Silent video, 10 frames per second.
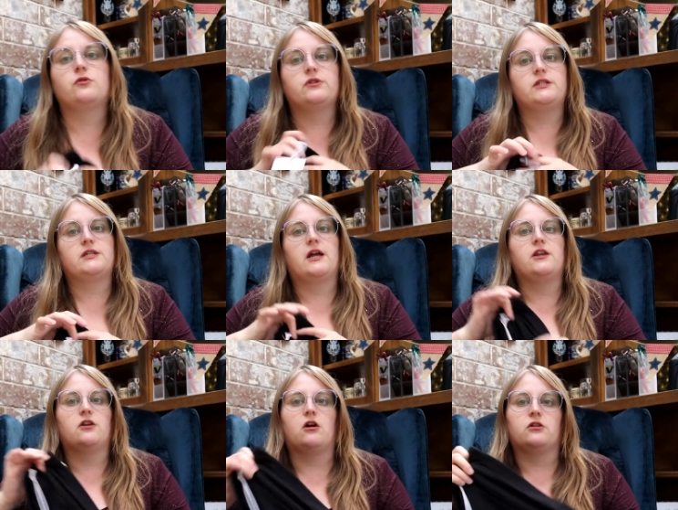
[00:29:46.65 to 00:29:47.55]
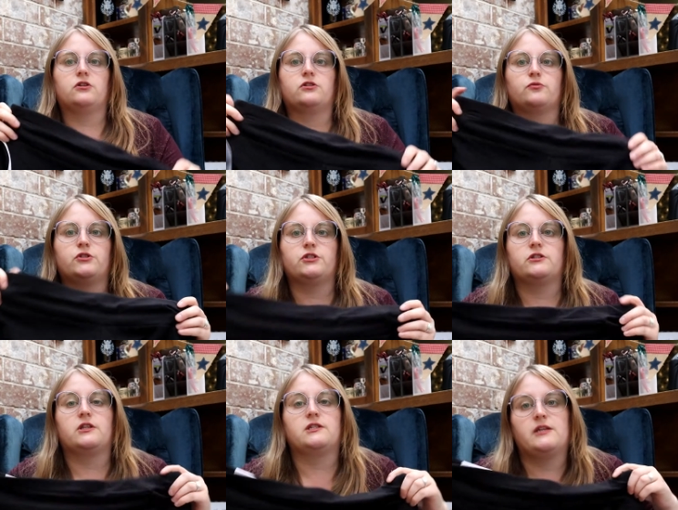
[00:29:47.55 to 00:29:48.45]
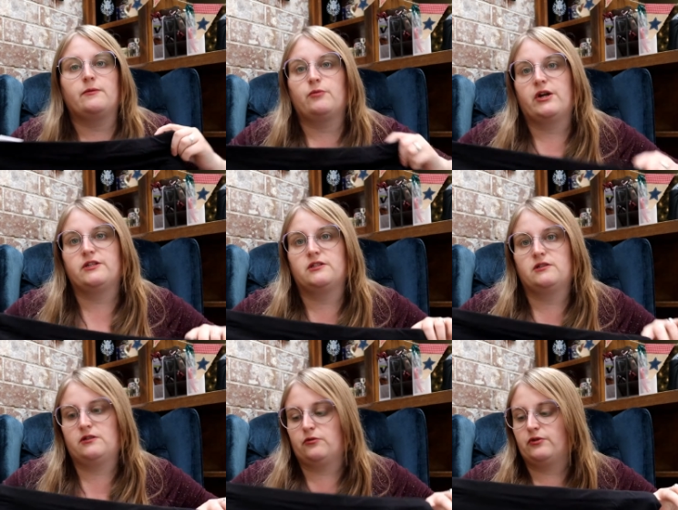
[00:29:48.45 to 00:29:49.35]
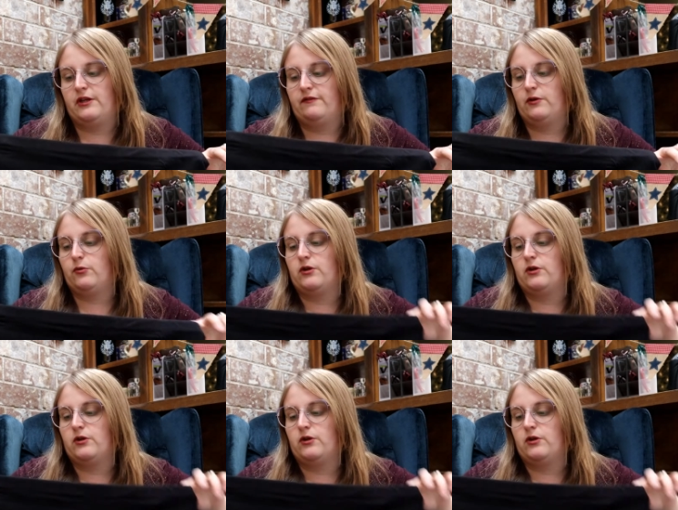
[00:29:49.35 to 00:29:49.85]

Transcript: were only $10, which is the same price as the Old Navy